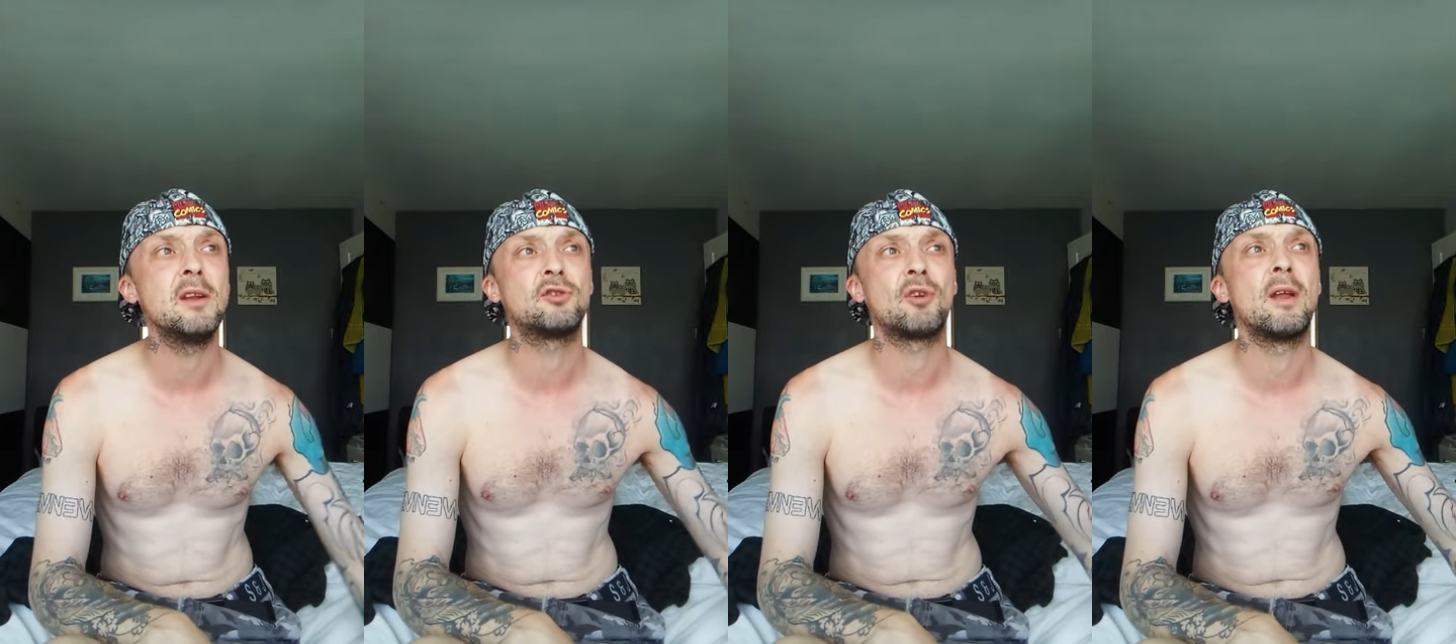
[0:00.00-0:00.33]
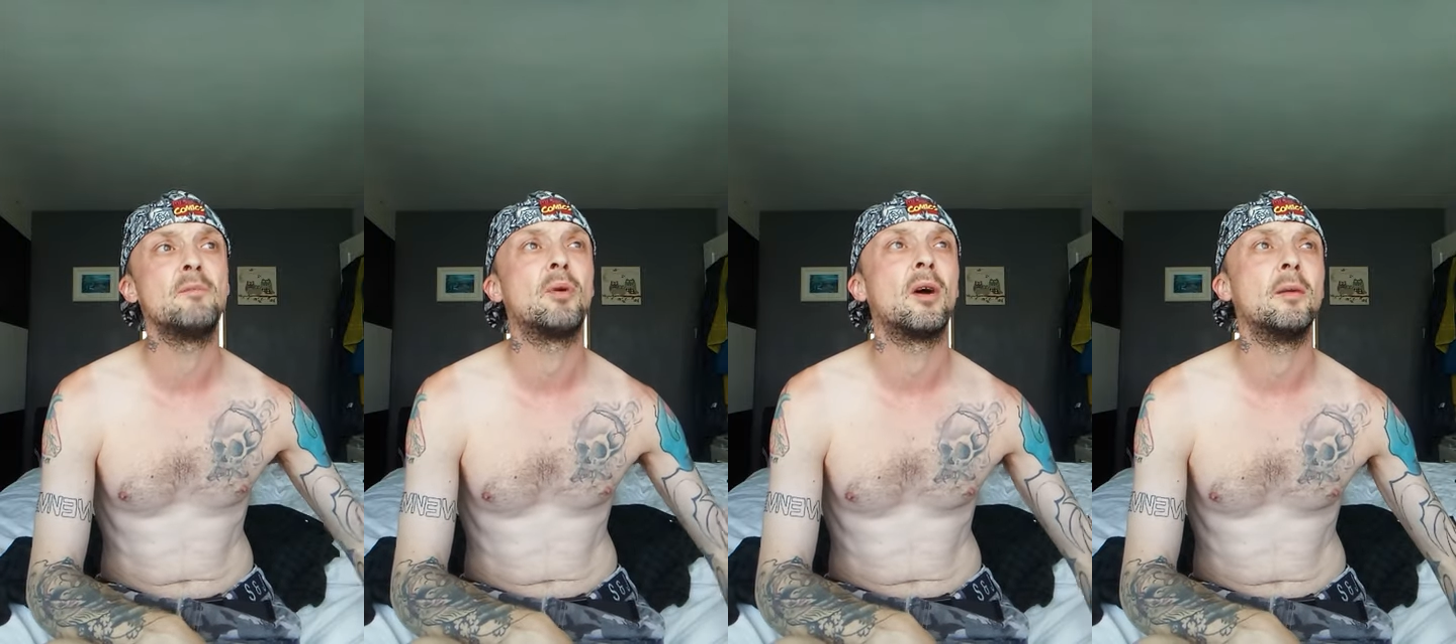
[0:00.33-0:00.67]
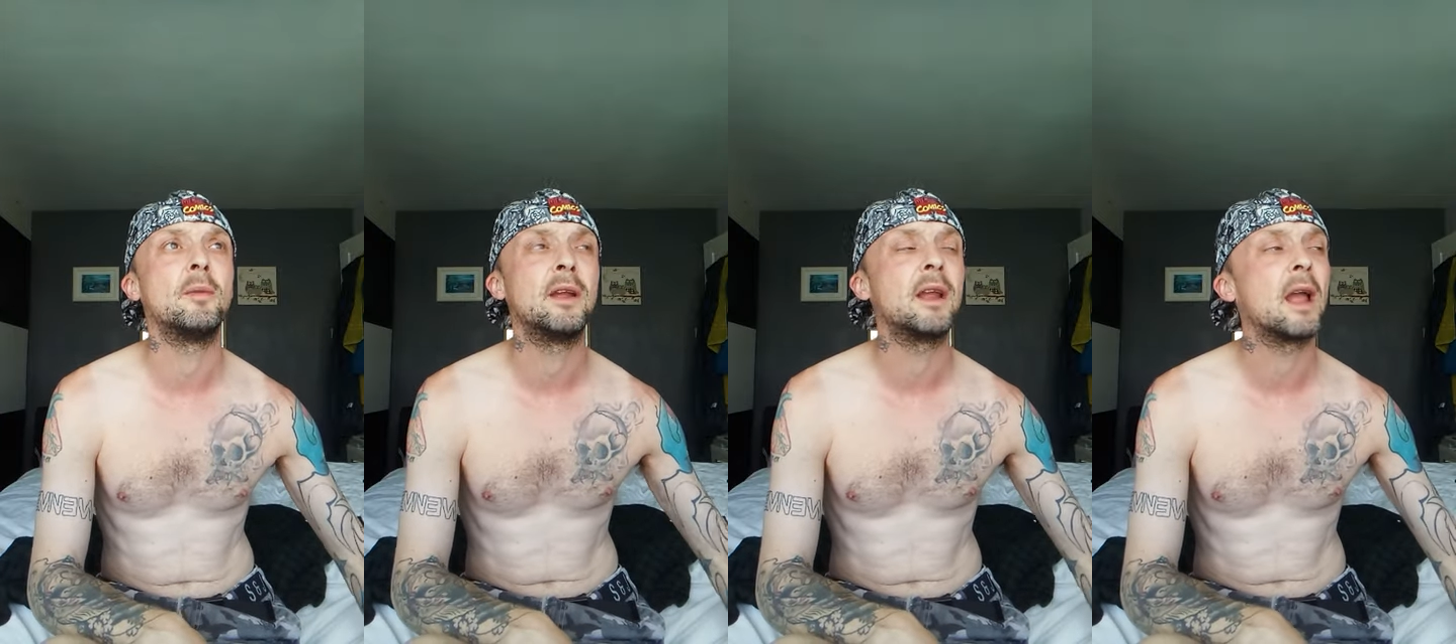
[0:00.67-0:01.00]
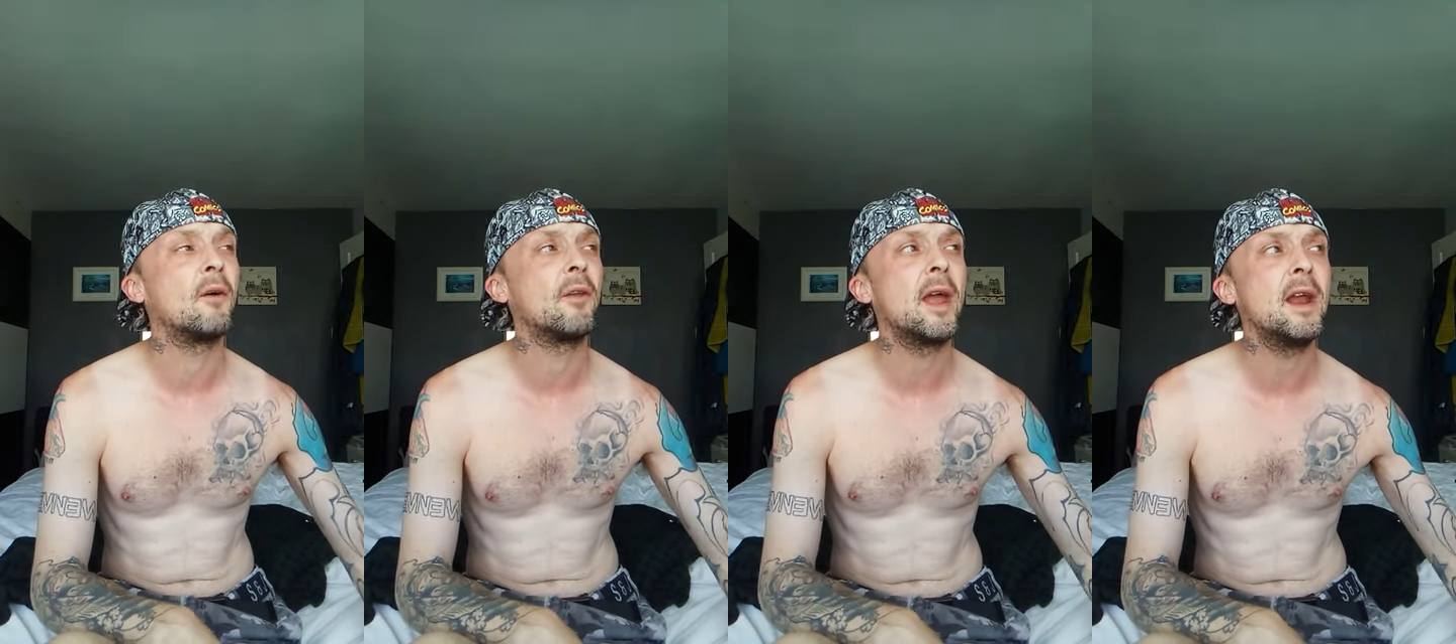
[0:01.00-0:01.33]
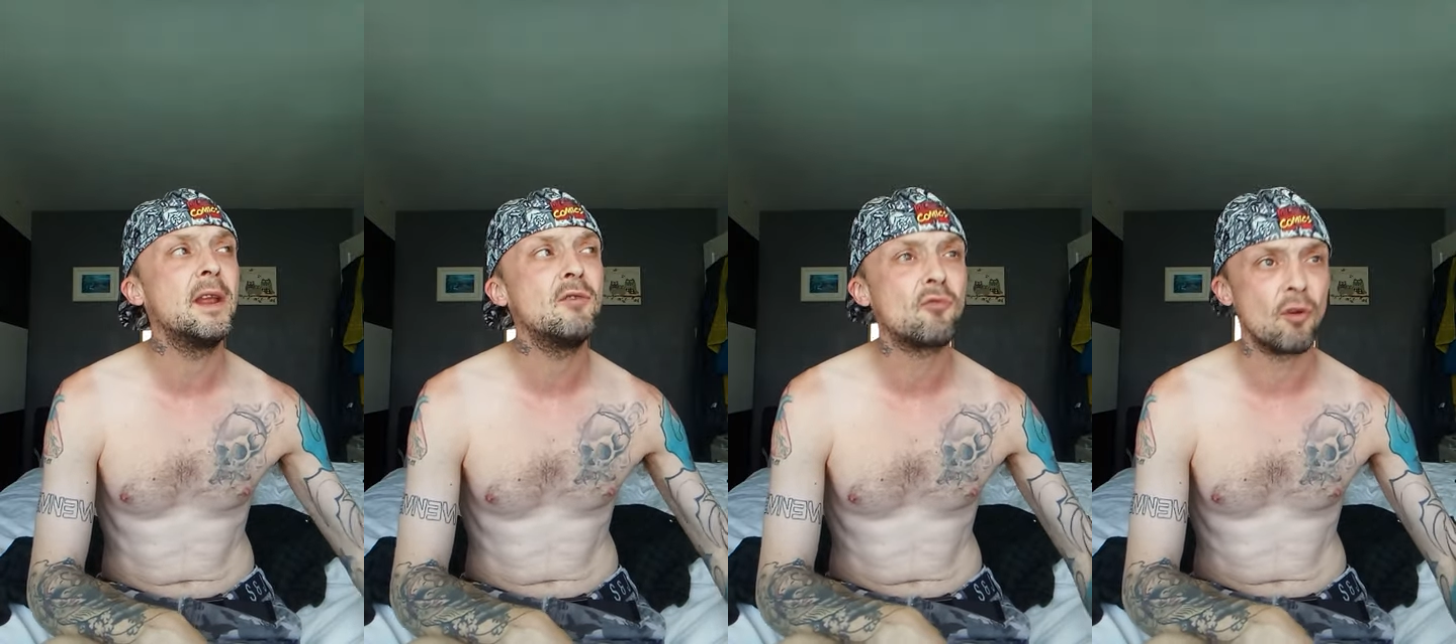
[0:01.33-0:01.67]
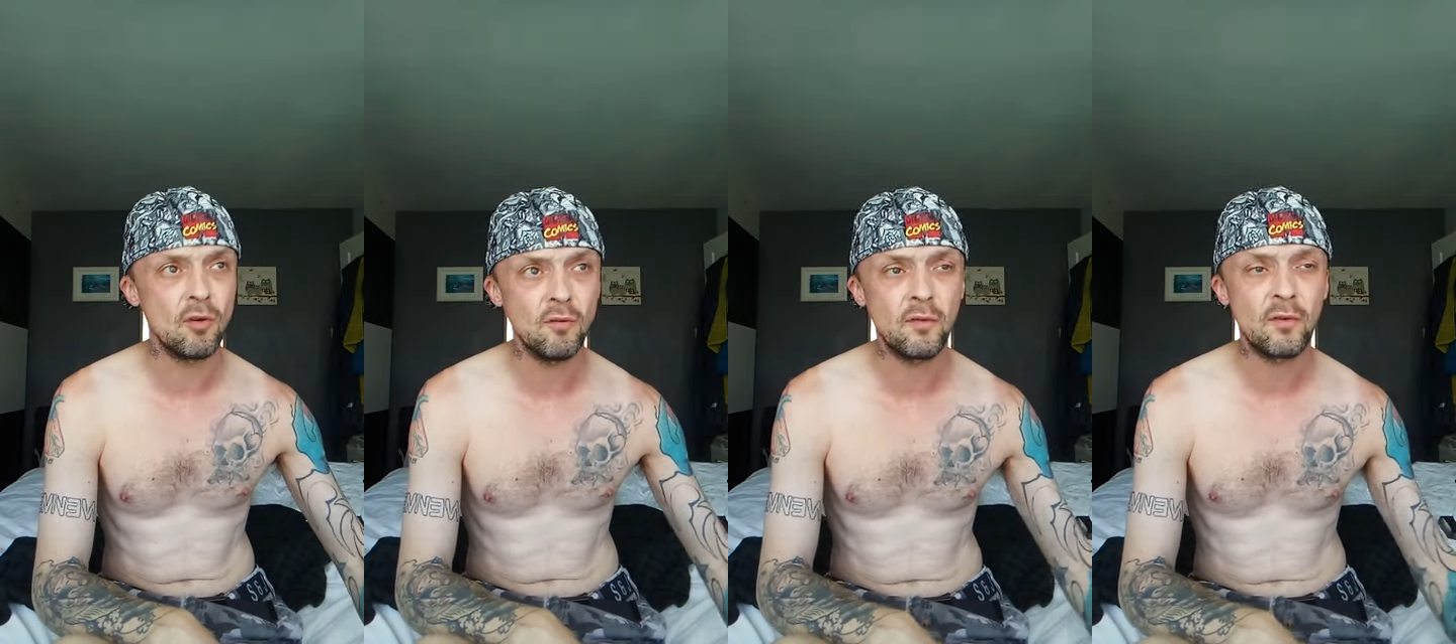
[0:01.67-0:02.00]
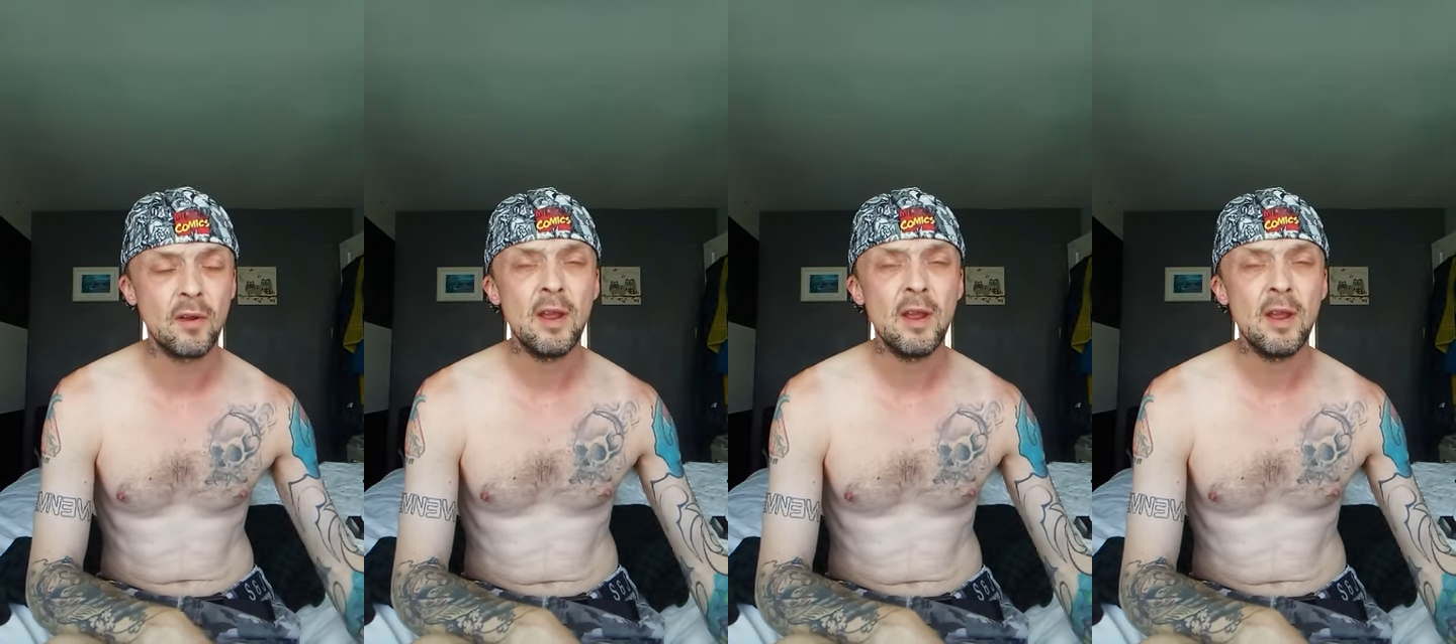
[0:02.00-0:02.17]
drain pipe. He could get on any roof.